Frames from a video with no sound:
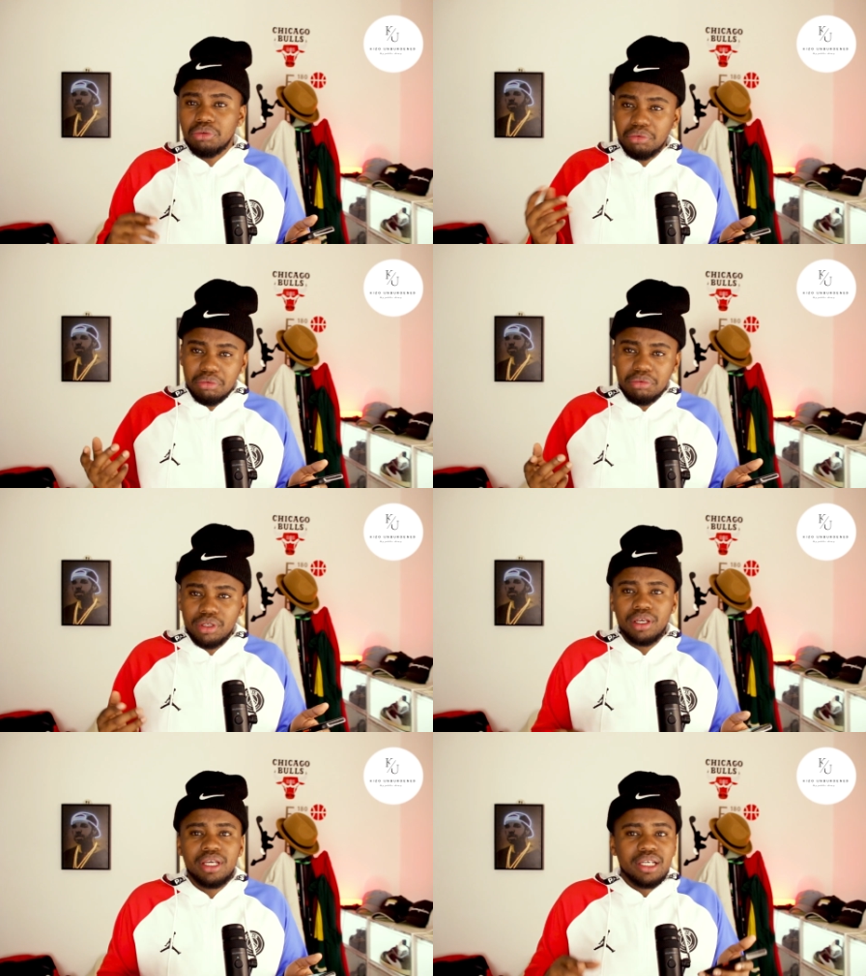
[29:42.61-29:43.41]

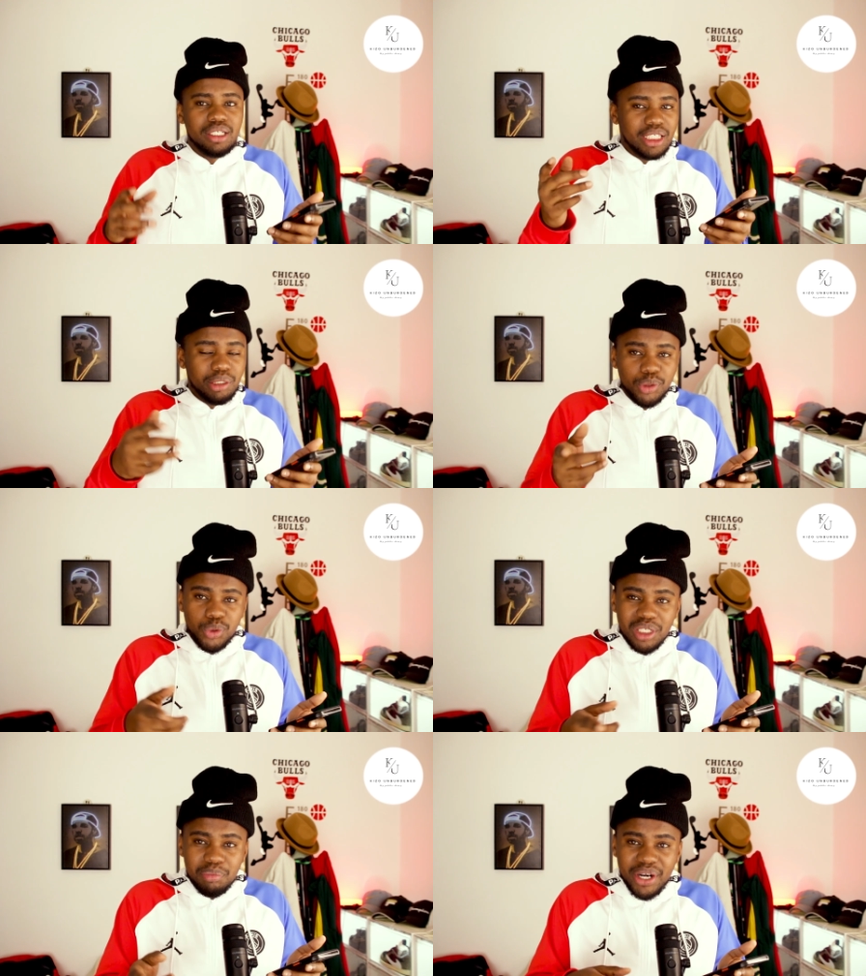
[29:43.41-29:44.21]
In
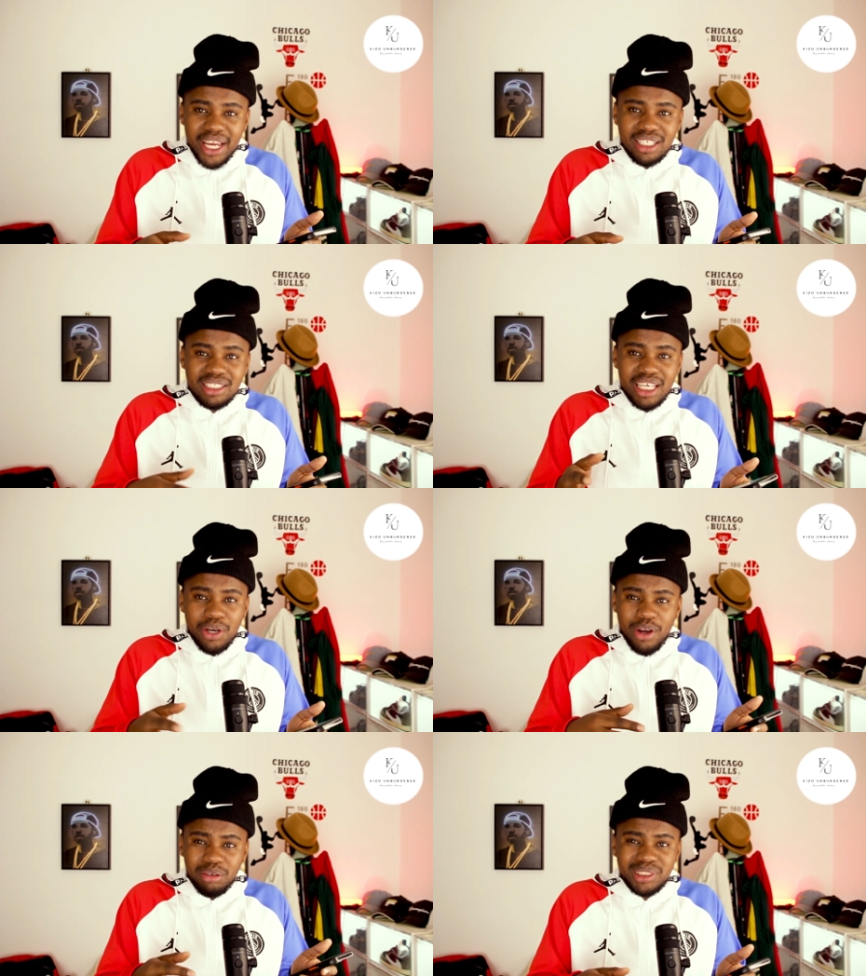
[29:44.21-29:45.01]
between breaks,
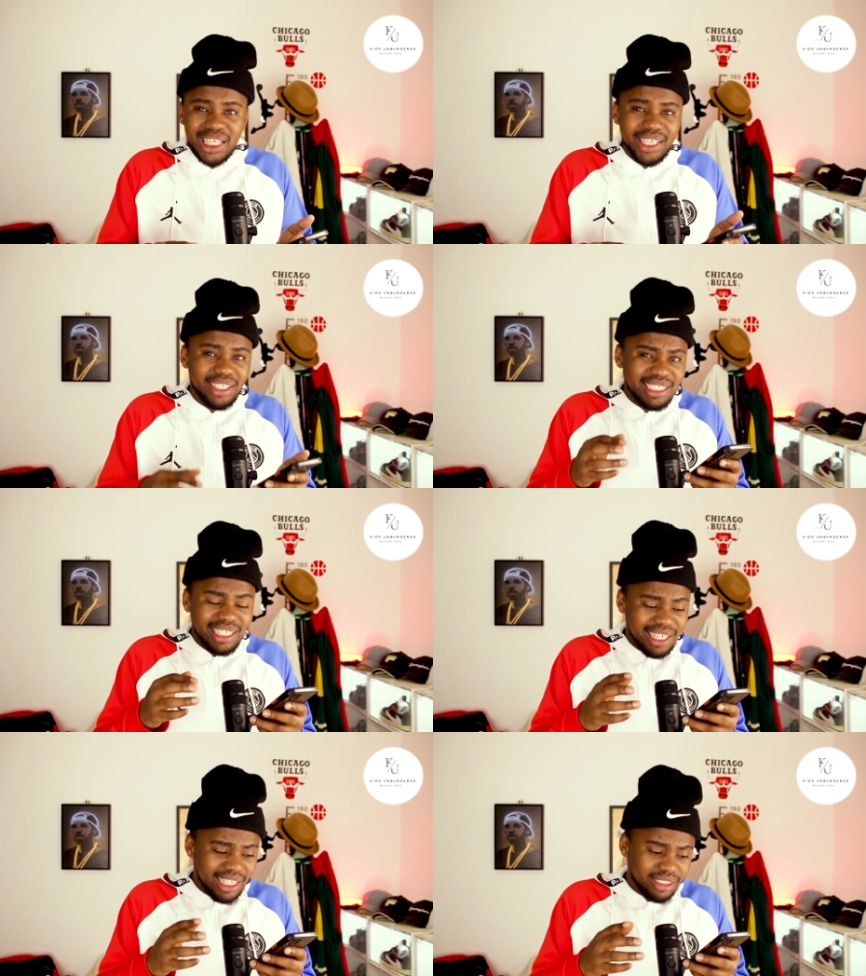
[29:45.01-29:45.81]
there where I'm studying,
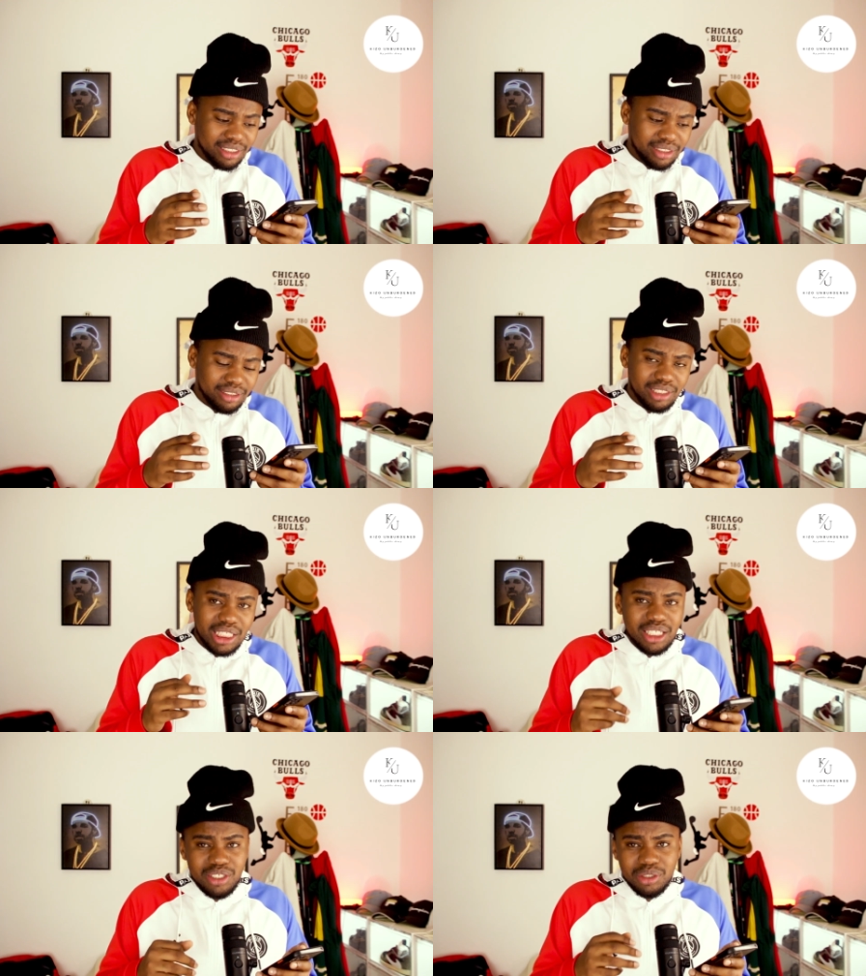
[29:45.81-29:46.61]

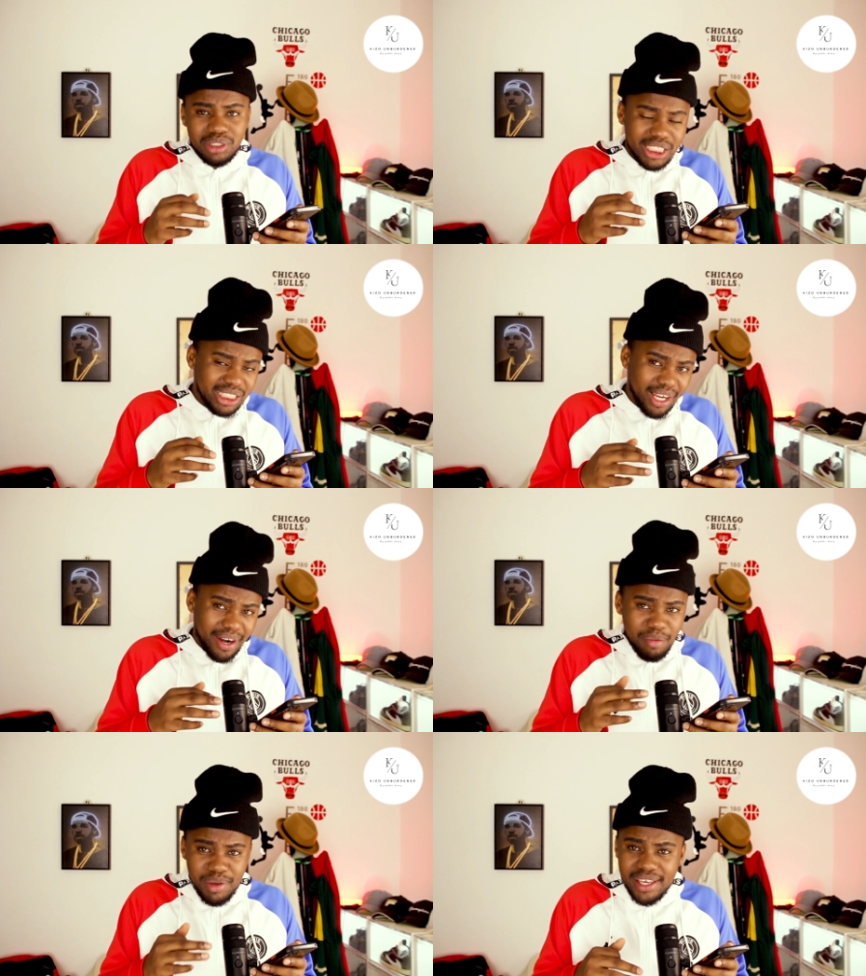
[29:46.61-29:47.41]
little
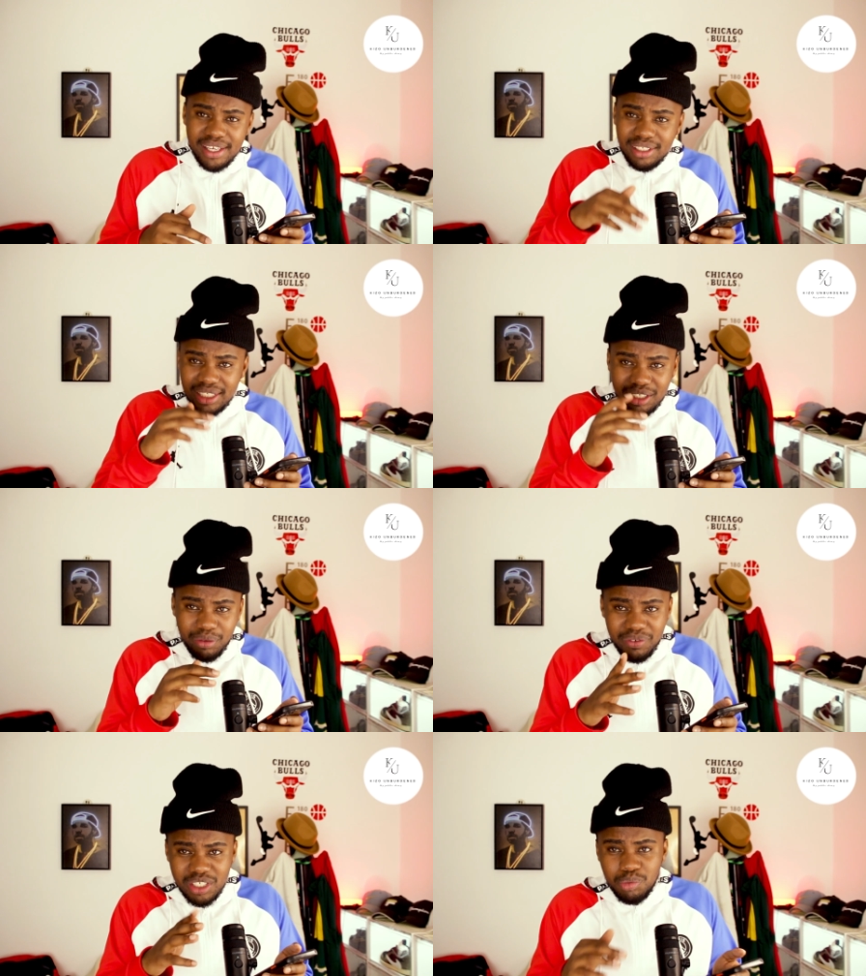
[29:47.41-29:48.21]
Instagram here,
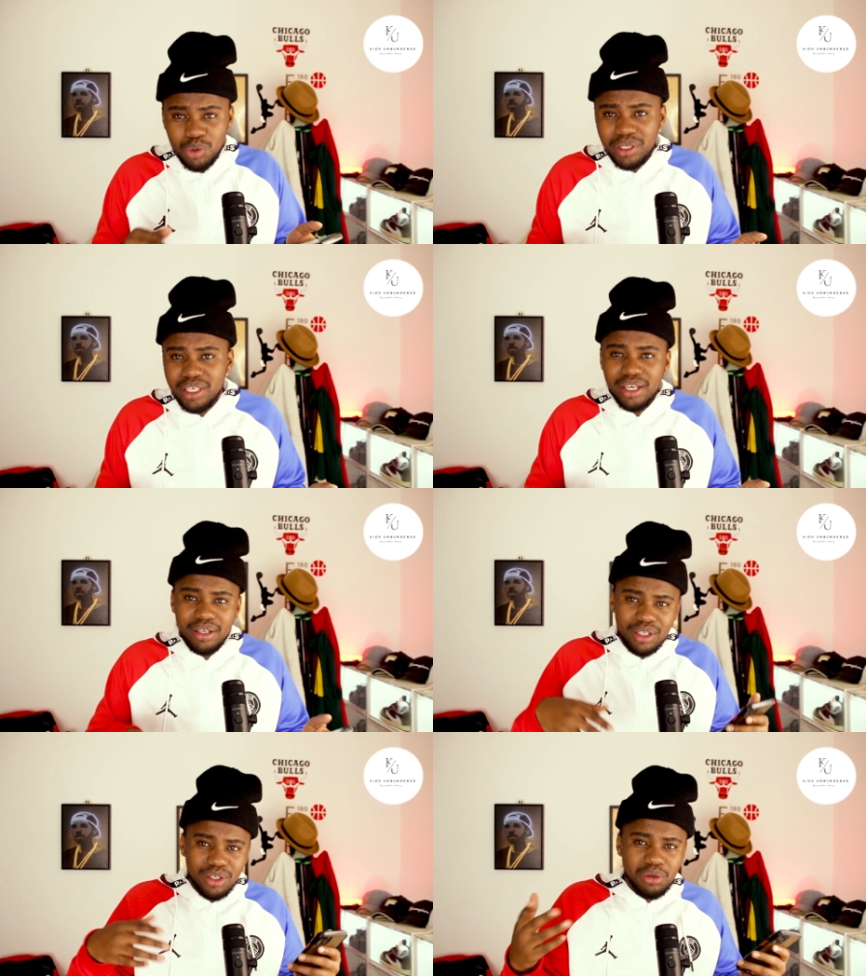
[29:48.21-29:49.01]
little Facebook here.
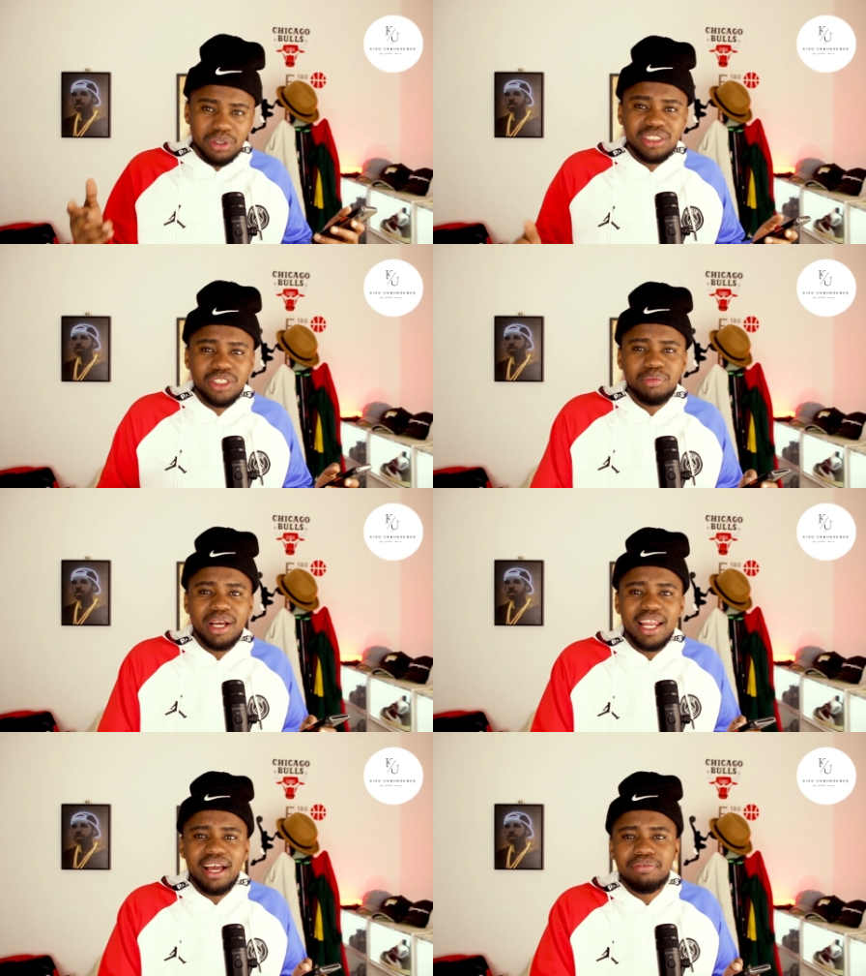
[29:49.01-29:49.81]
Continue
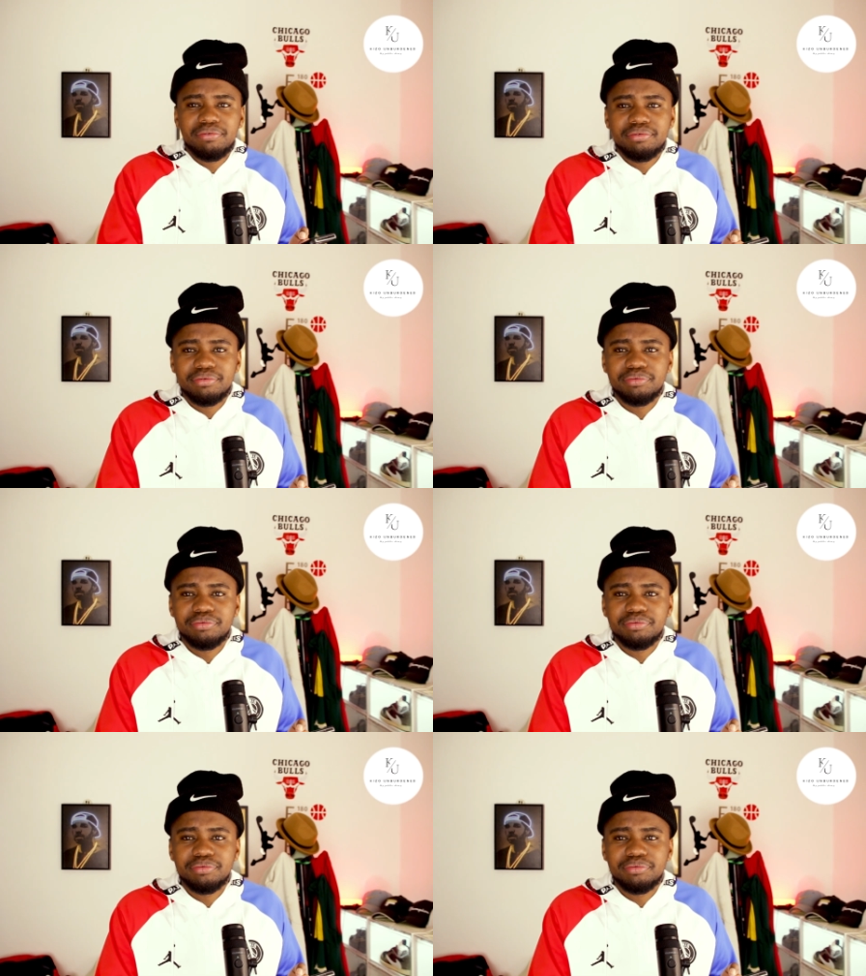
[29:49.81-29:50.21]
my life,